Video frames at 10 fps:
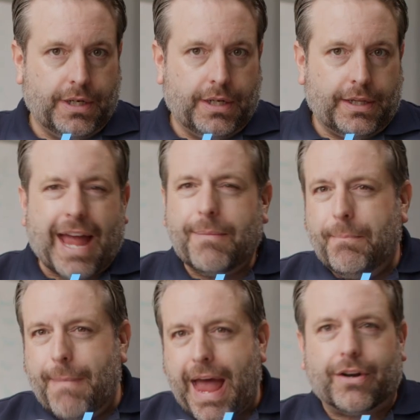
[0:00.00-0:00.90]
That
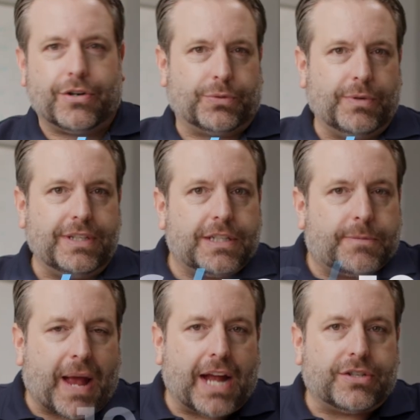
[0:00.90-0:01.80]
matters when
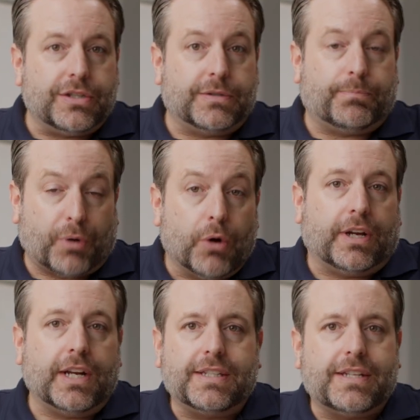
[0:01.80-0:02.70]
dispatch is
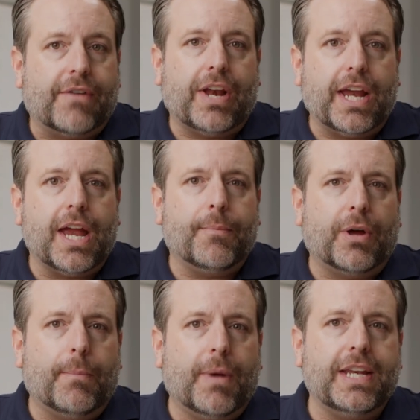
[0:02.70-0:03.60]
broken at 7 a.m.
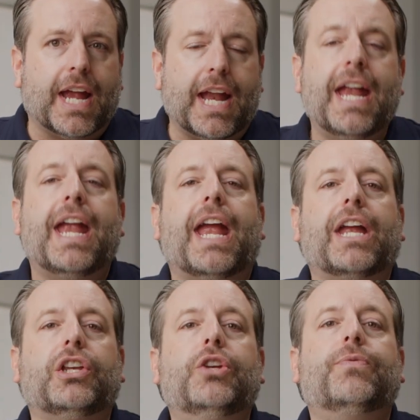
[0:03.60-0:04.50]
on a Monday
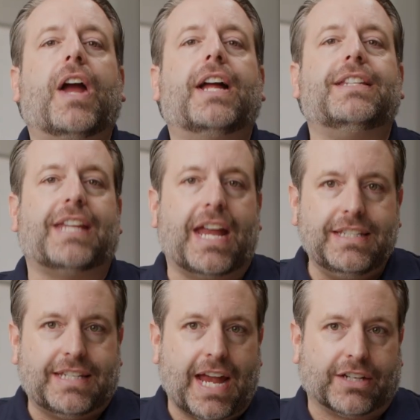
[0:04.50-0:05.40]
and you've got
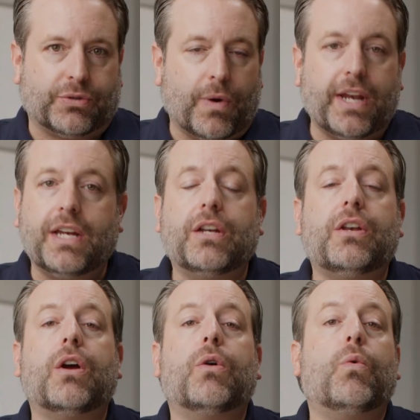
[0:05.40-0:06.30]
10 techs waiting to
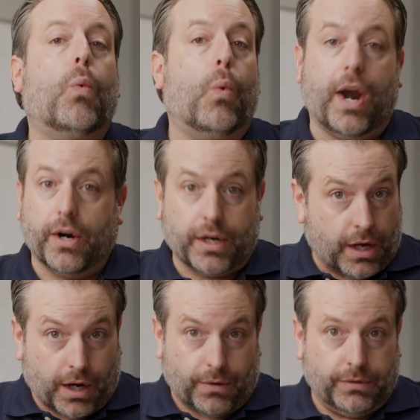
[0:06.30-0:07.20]
know where to
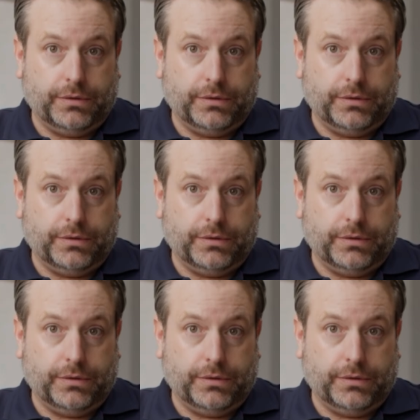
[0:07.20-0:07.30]
go.